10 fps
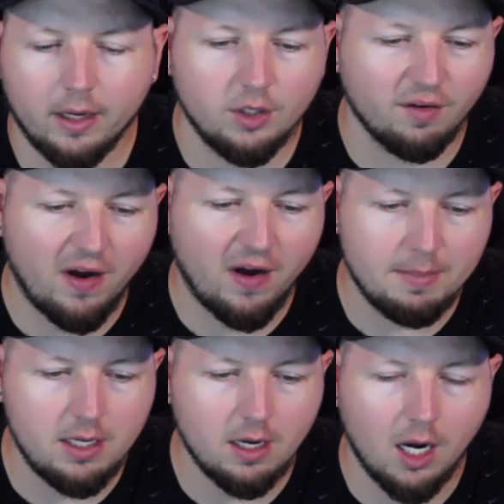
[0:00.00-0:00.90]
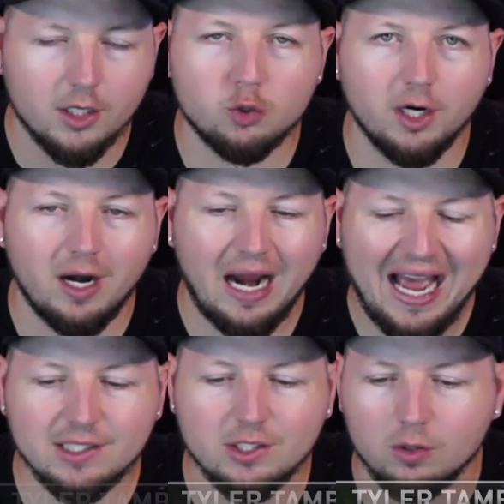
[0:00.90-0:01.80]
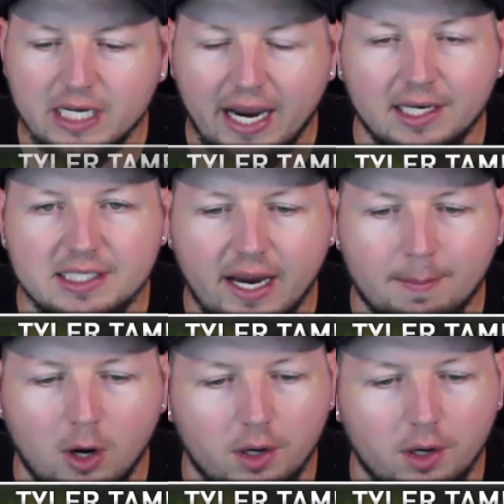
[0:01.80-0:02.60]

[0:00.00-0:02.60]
you can find me on Twitter at ToeTagginTambo.